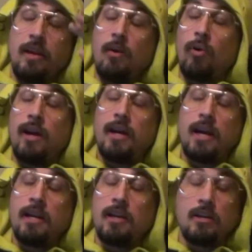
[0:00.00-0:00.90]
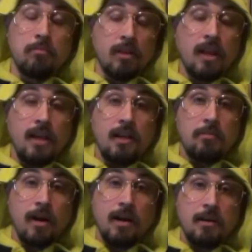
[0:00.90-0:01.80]
That way I can complain
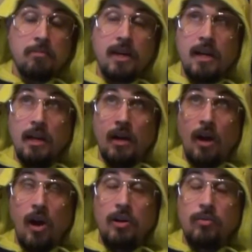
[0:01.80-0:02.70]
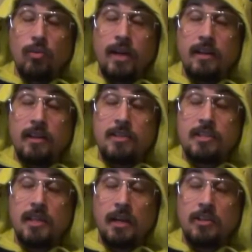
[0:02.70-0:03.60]
about it being
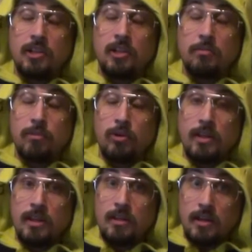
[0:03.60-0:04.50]
unrealistic to Kabuki